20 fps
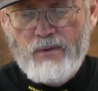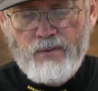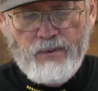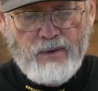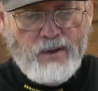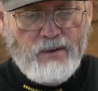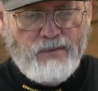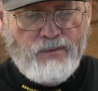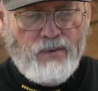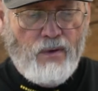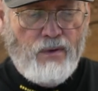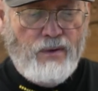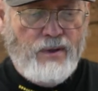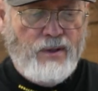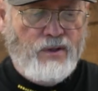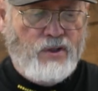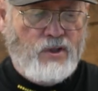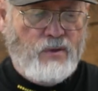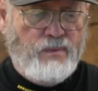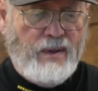three to four
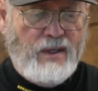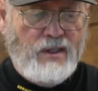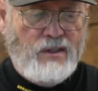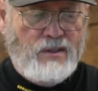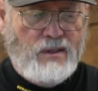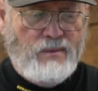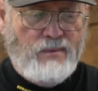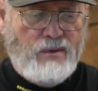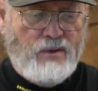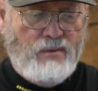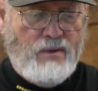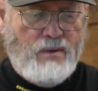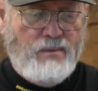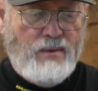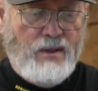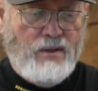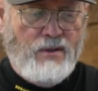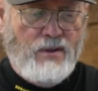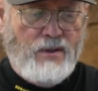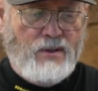inch spacing between
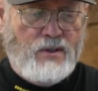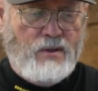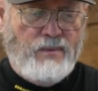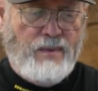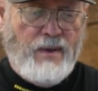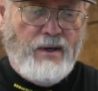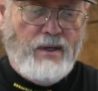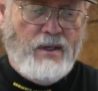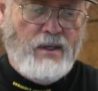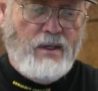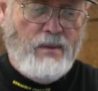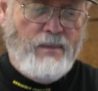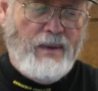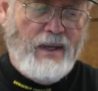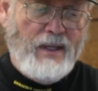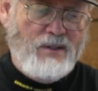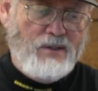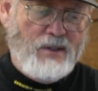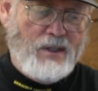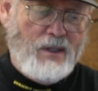my hooks depending on the
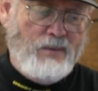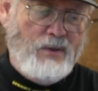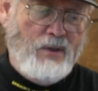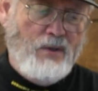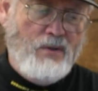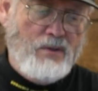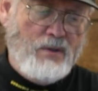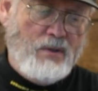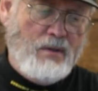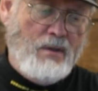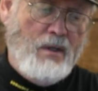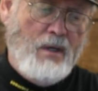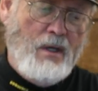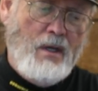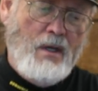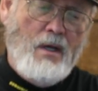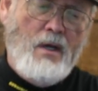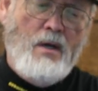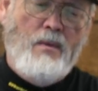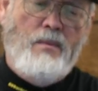baits that I'm using
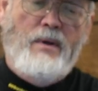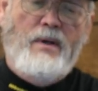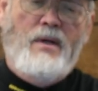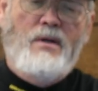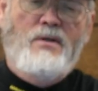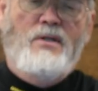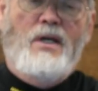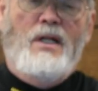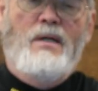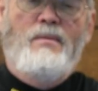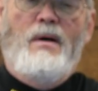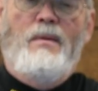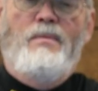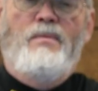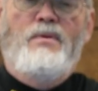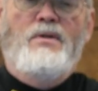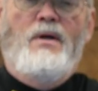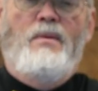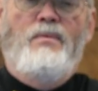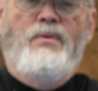but I'll set them
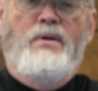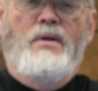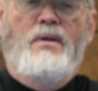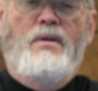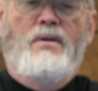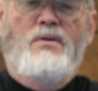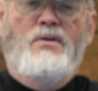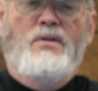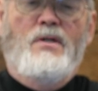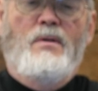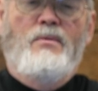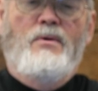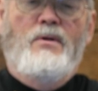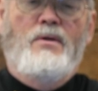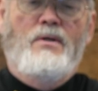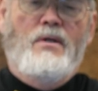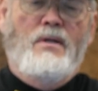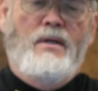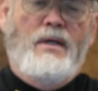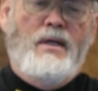up something
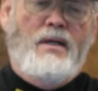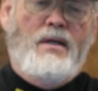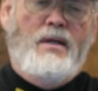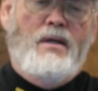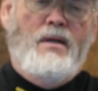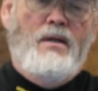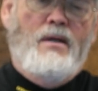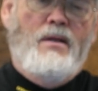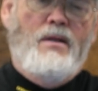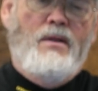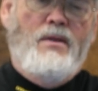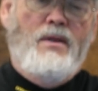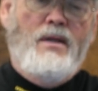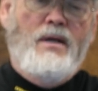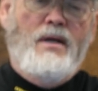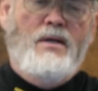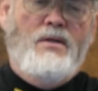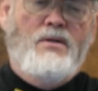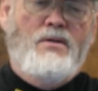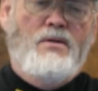similar to like
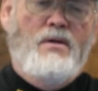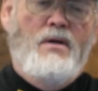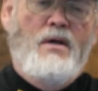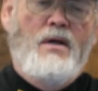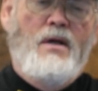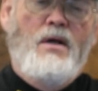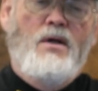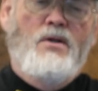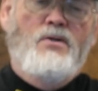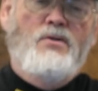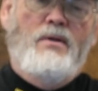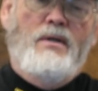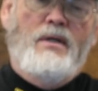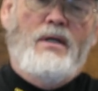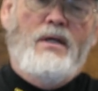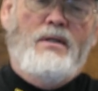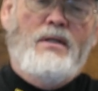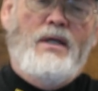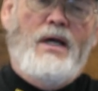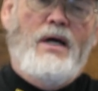this so I
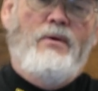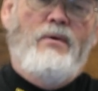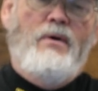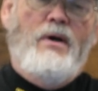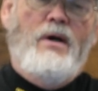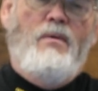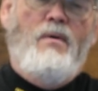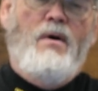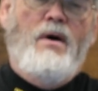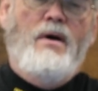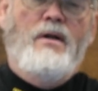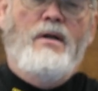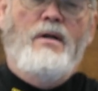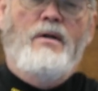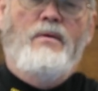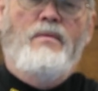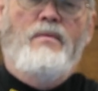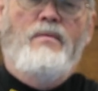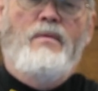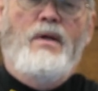get that where I want it
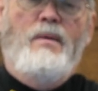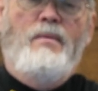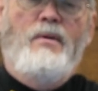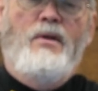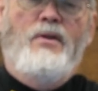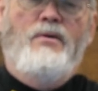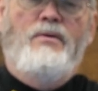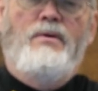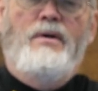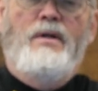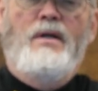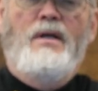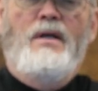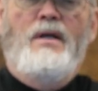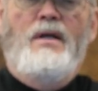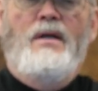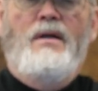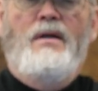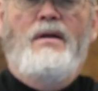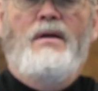maybe
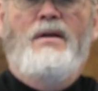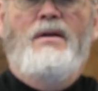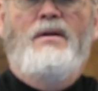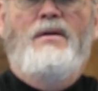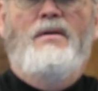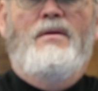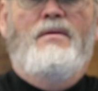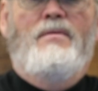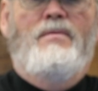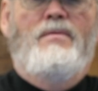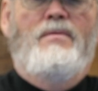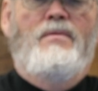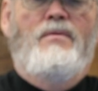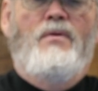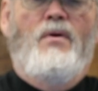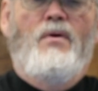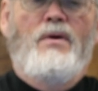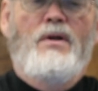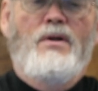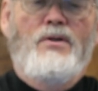three to
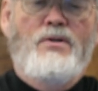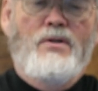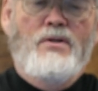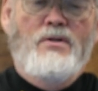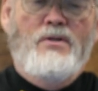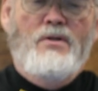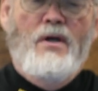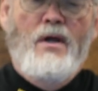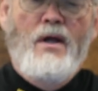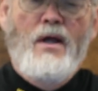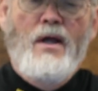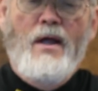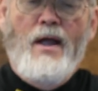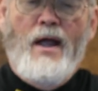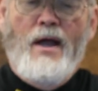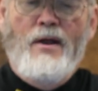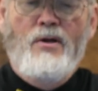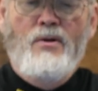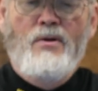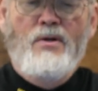four inches
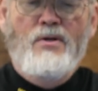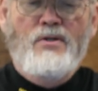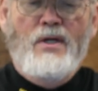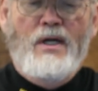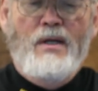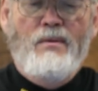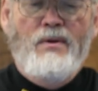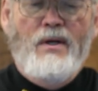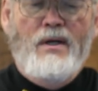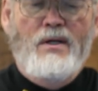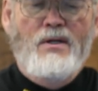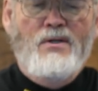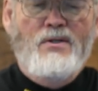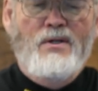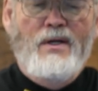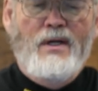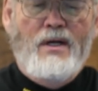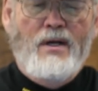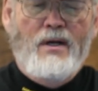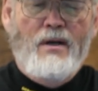and do the same thing just
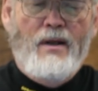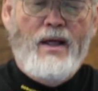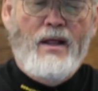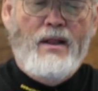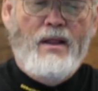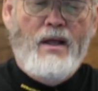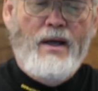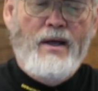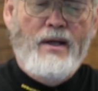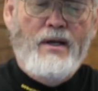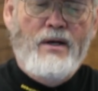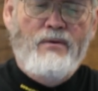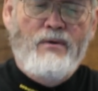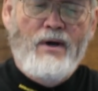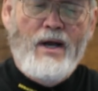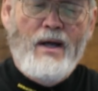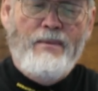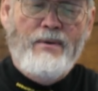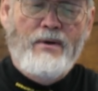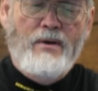taking that line and
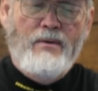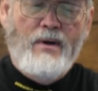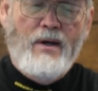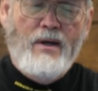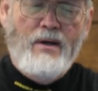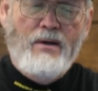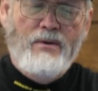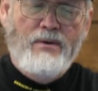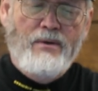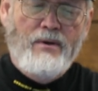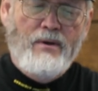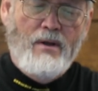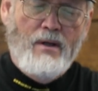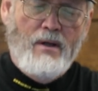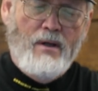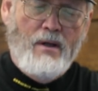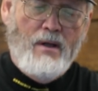wrap it around